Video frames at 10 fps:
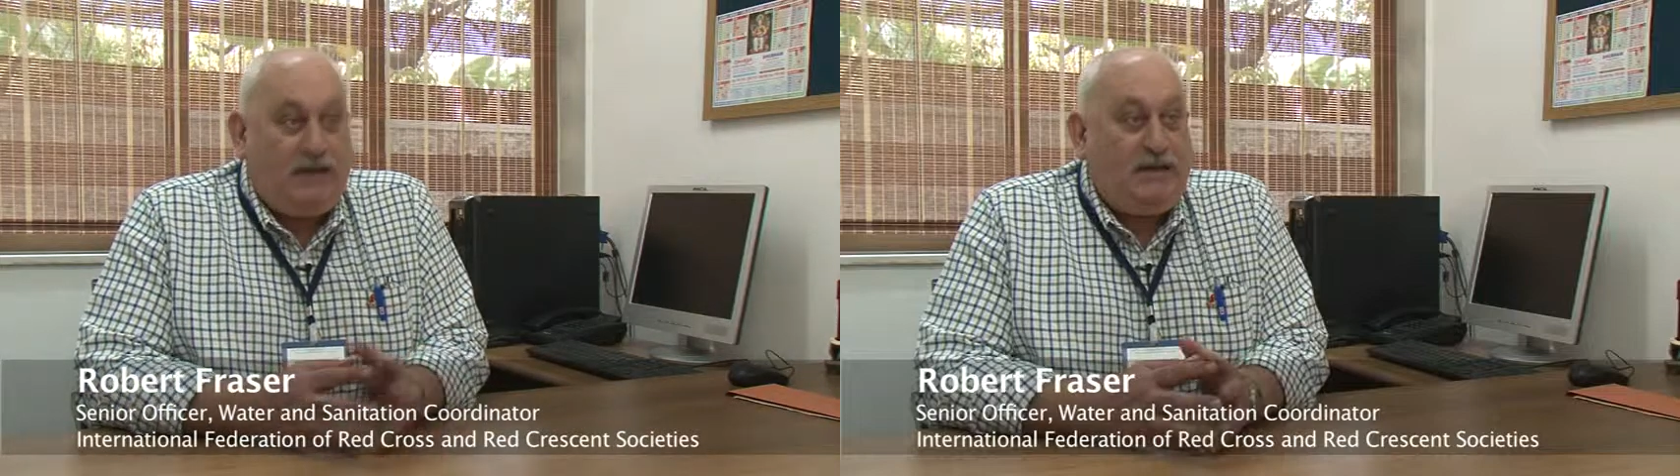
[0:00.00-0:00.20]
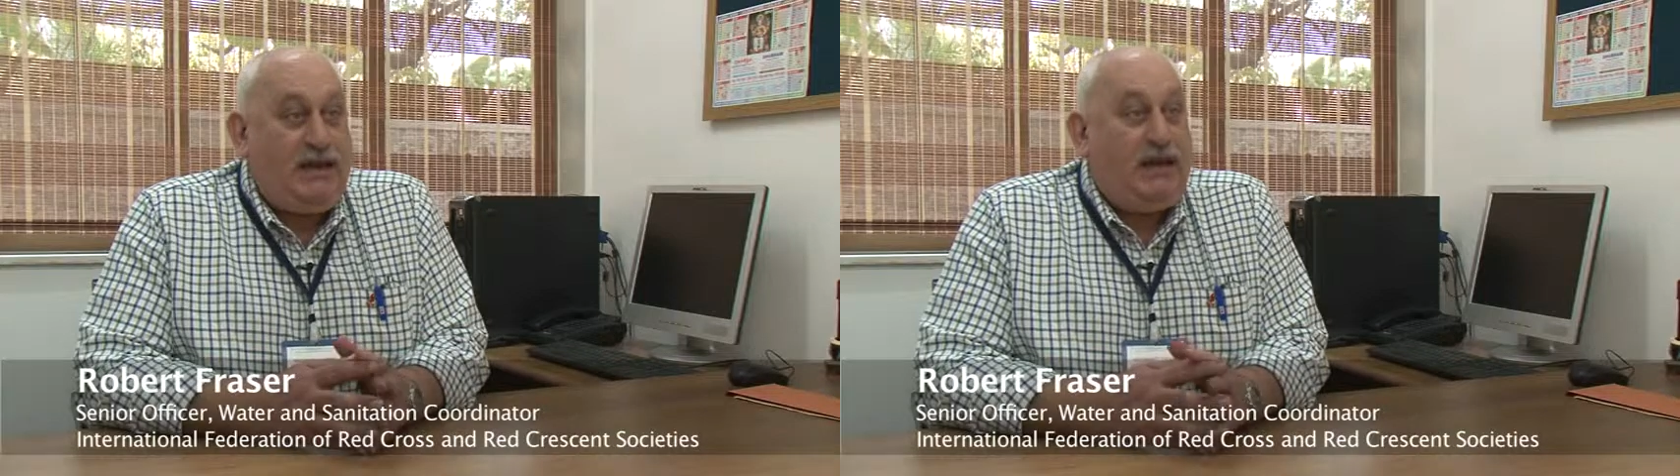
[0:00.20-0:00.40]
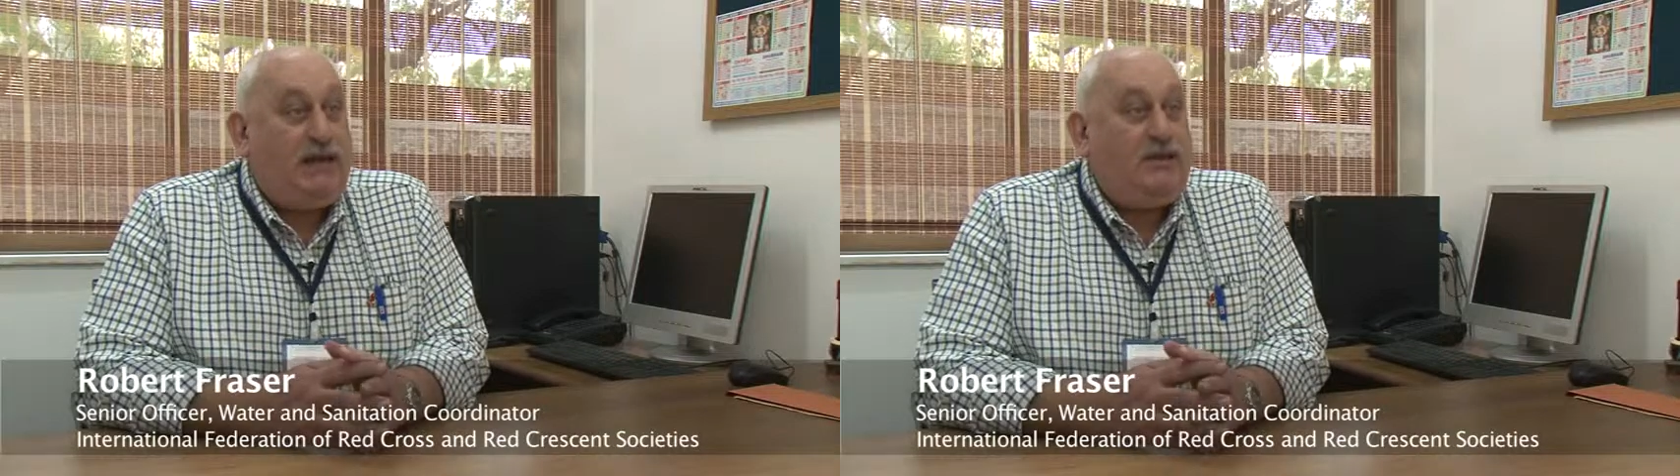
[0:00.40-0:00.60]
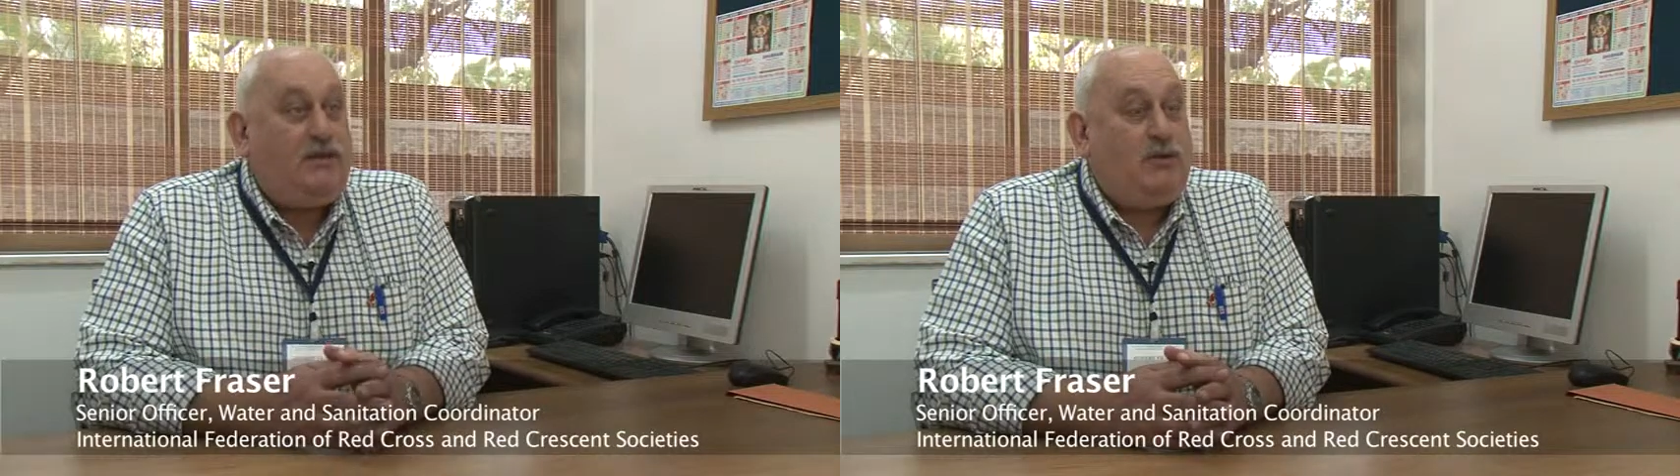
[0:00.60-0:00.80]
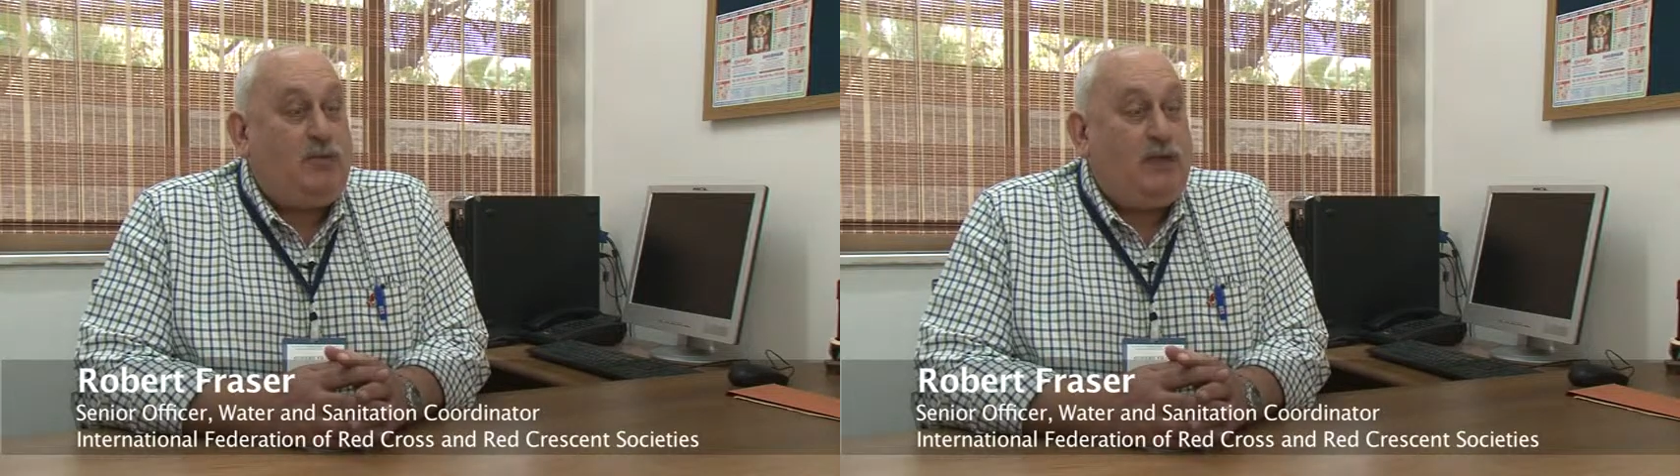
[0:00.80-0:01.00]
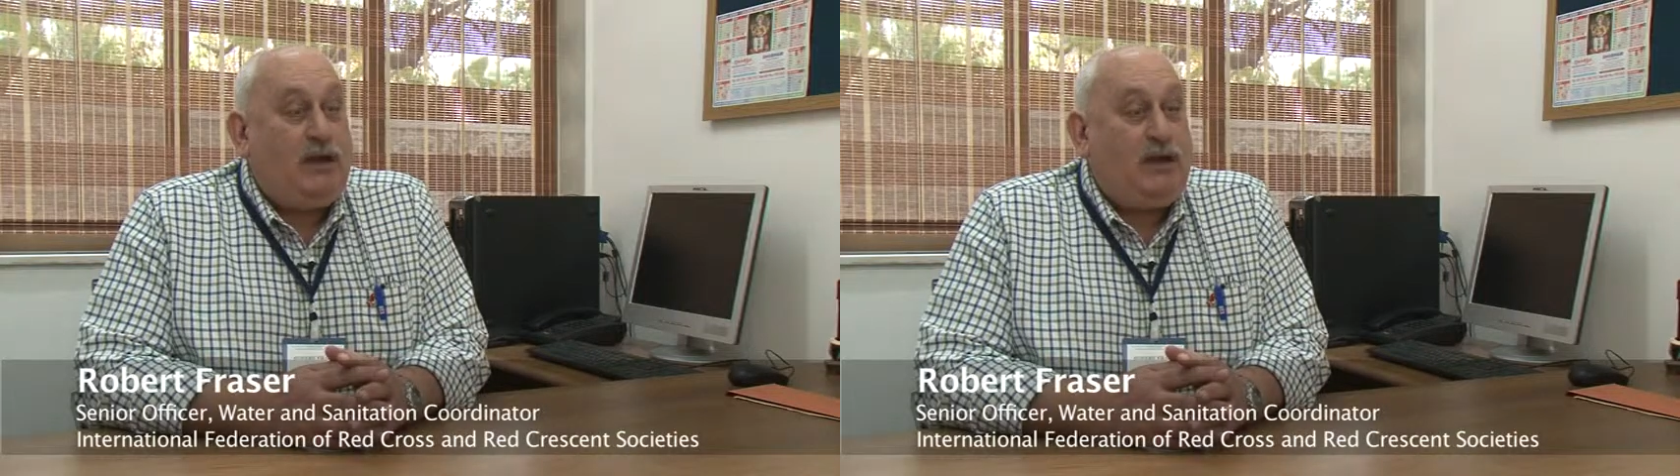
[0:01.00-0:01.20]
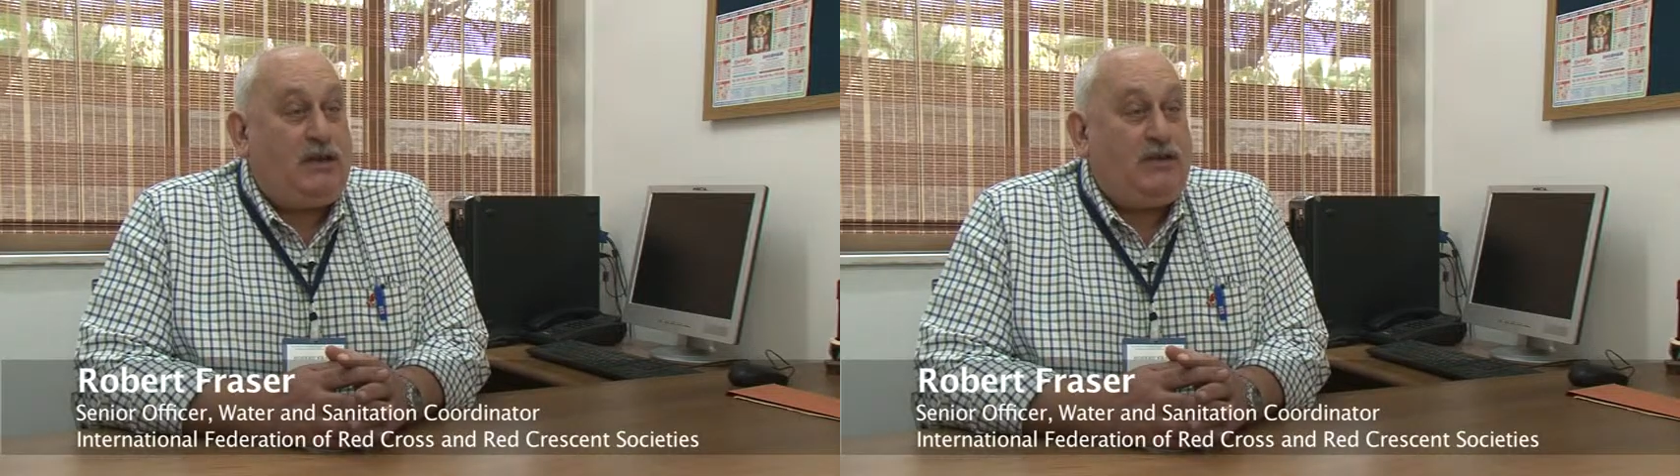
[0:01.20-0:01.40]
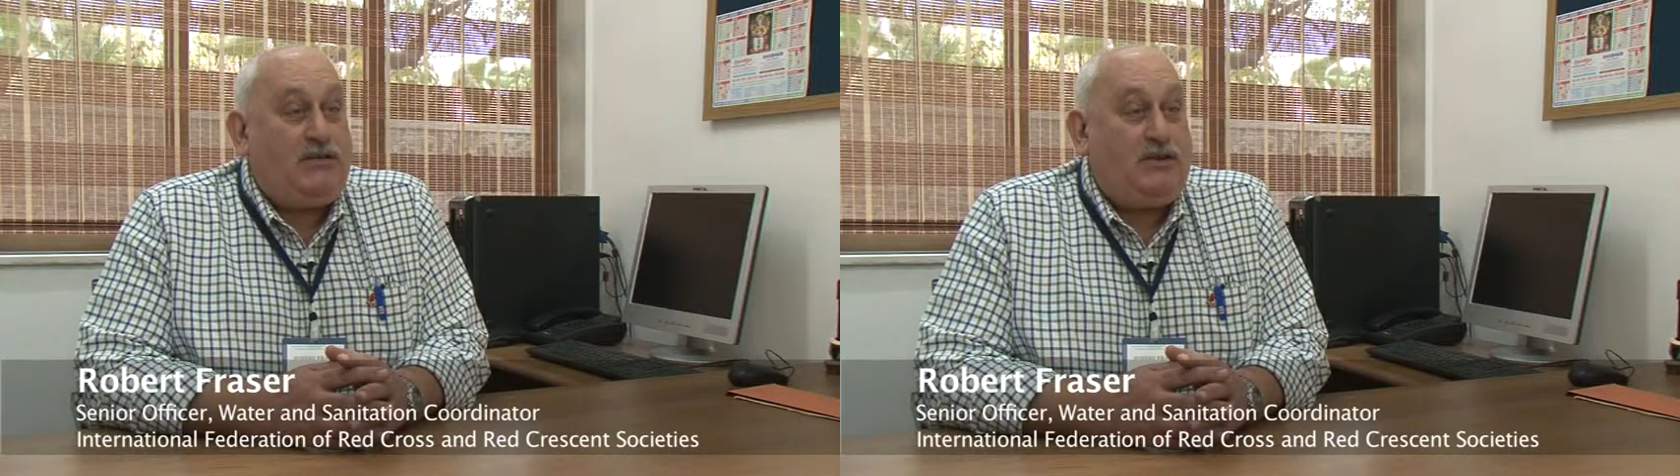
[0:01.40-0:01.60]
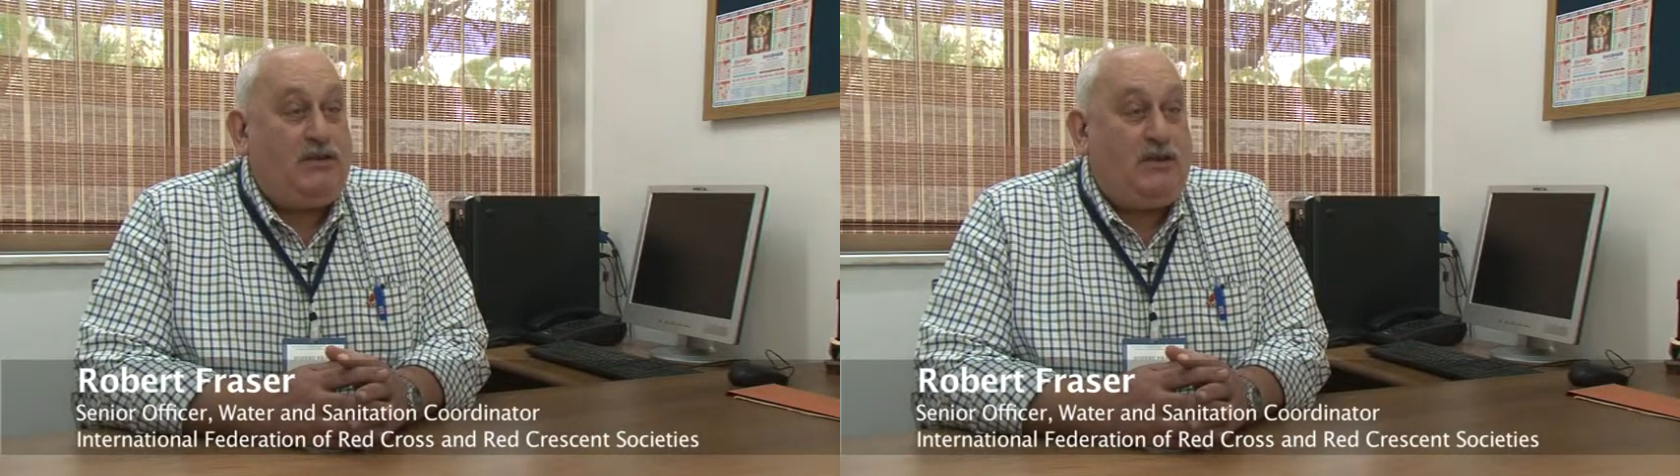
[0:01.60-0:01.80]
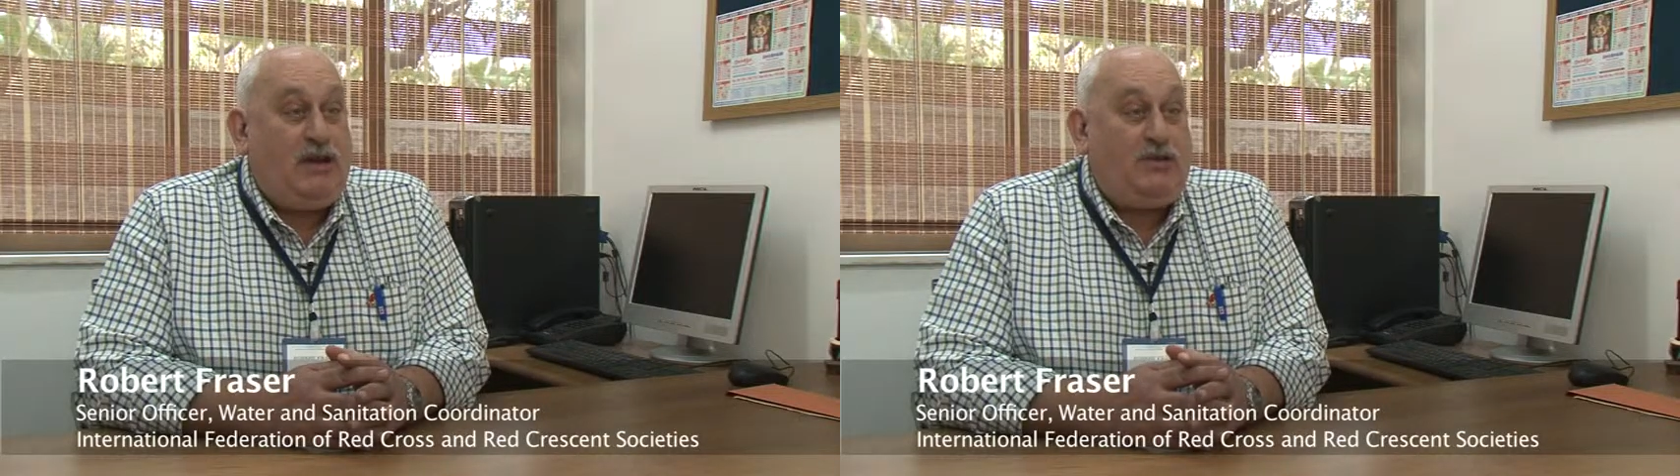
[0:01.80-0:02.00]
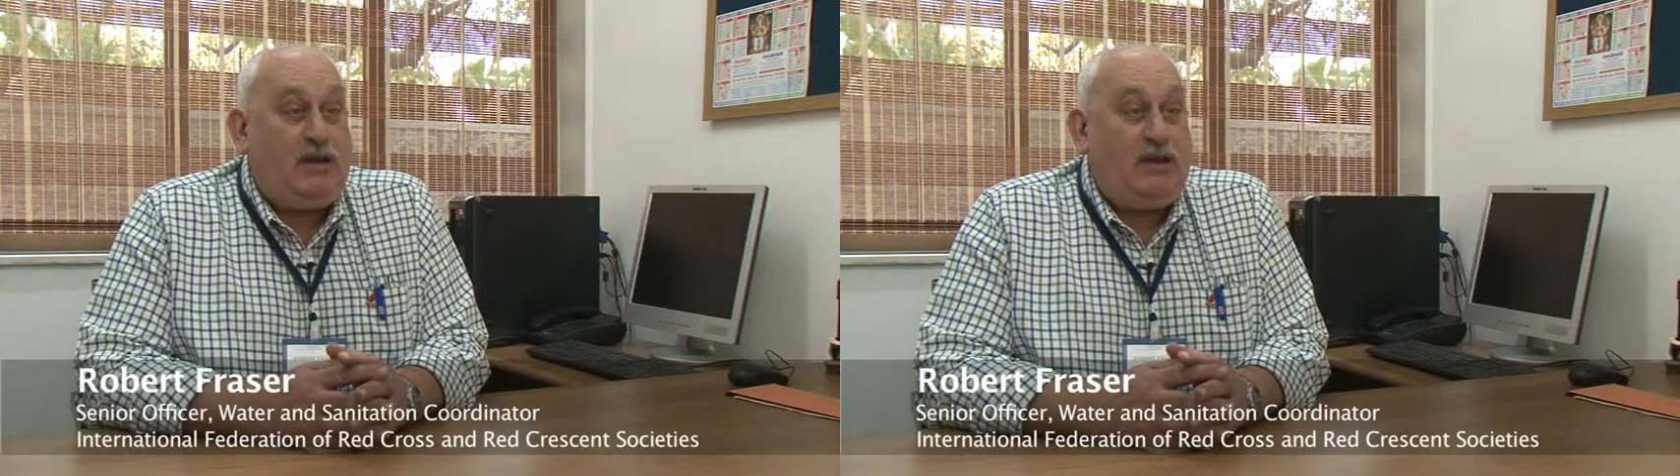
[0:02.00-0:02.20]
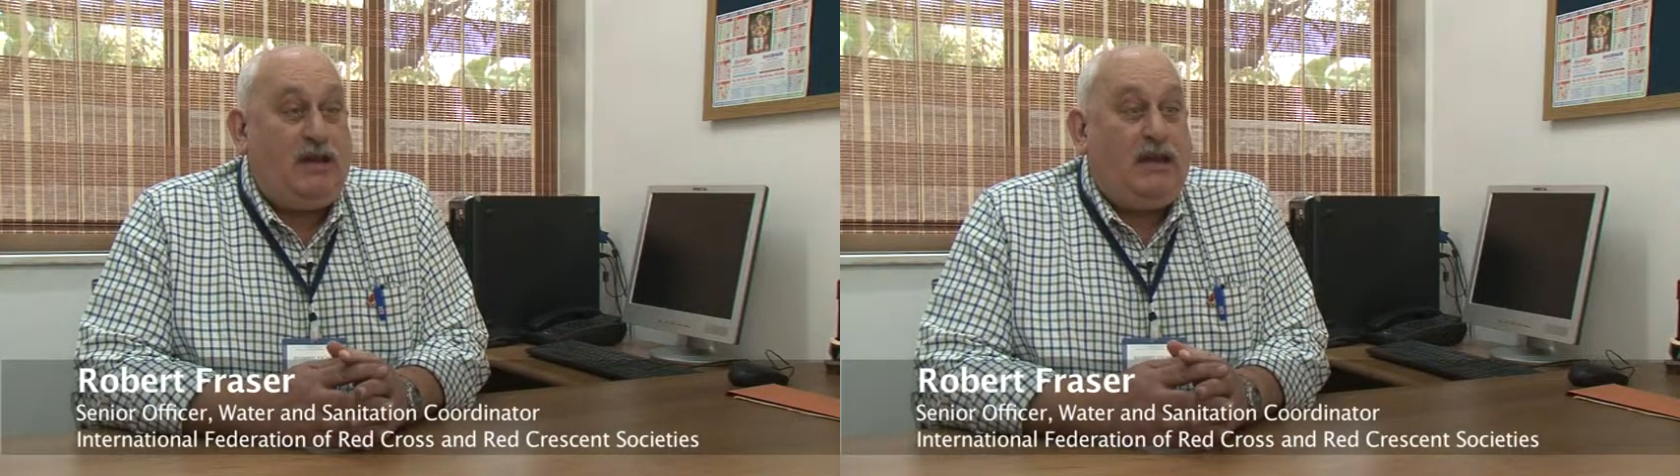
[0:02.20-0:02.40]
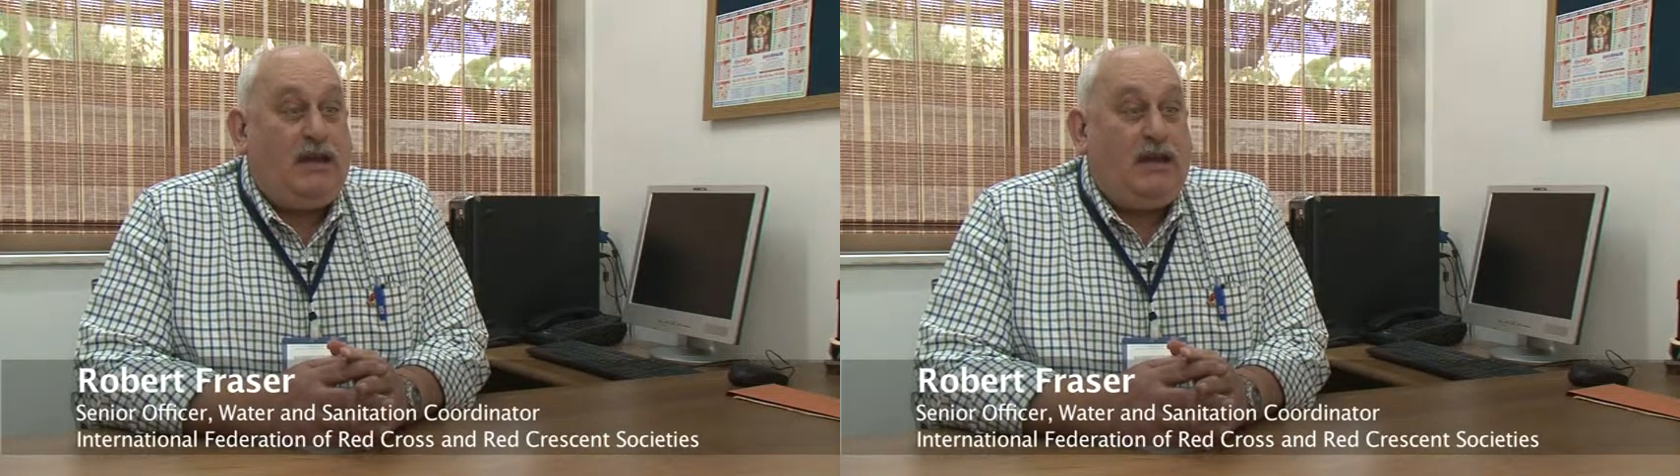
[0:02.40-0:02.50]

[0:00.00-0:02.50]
taking into consideration